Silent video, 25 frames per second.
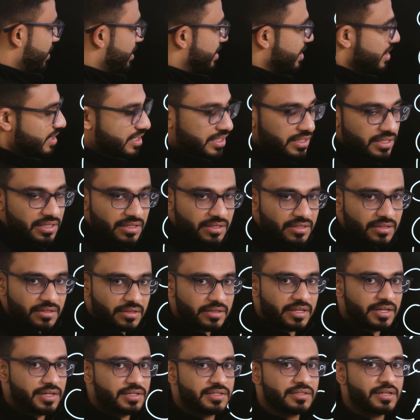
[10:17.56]
with this.
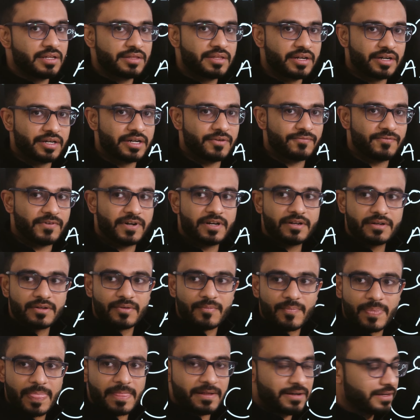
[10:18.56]
There is nothing different
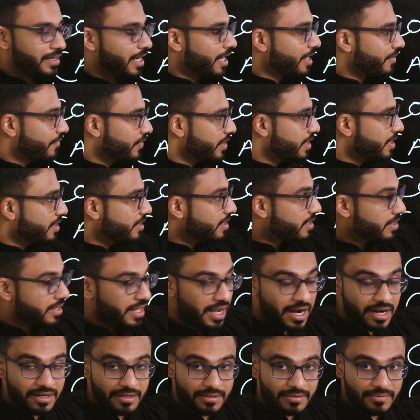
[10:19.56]
like we did in
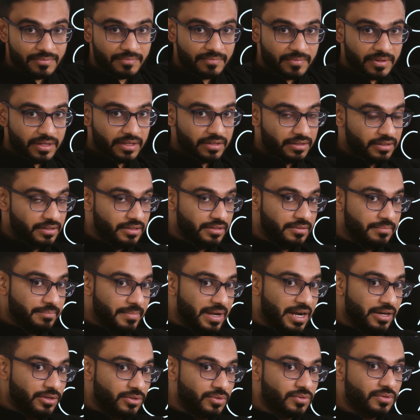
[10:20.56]
that,
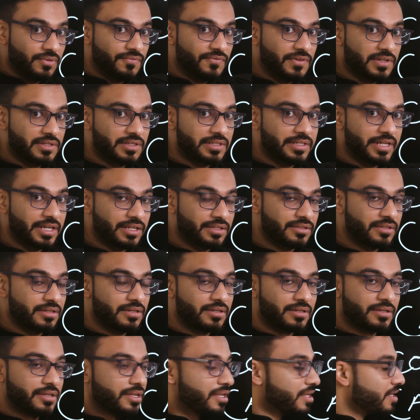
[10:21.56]
back to the first
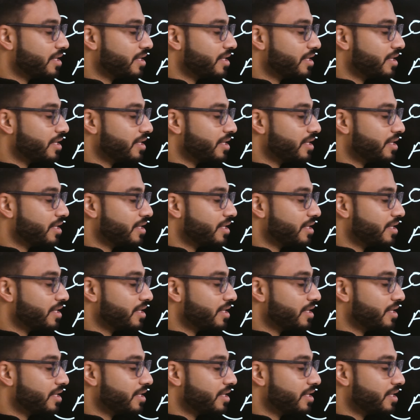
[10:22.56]
lecture.